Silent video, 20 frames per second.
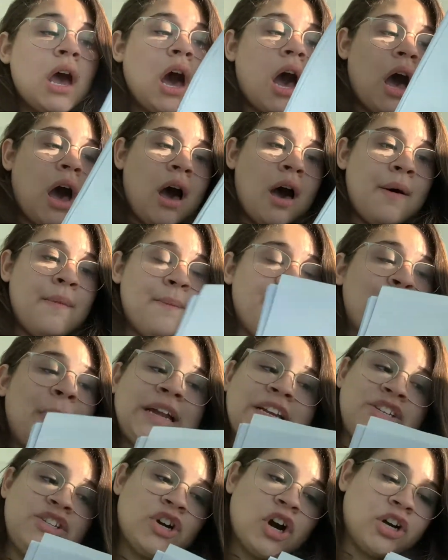
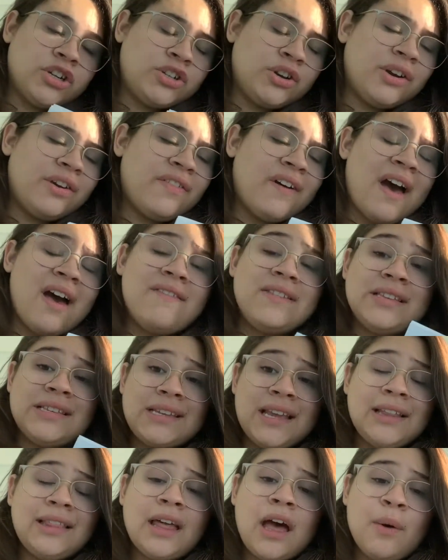My doctor, if I haven't
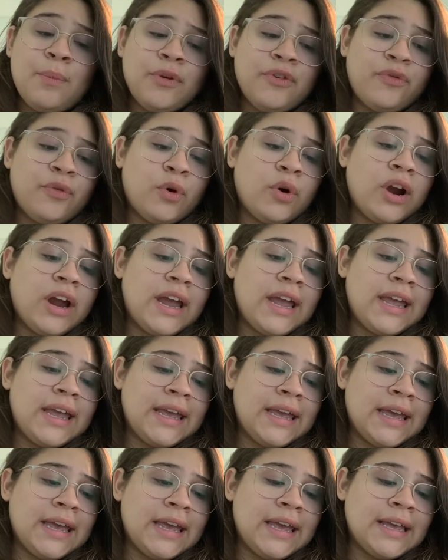said that before,
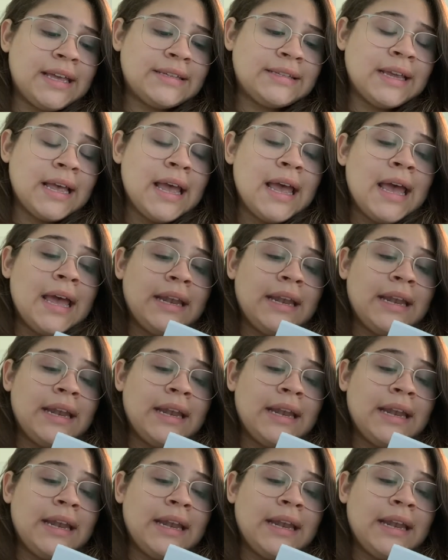is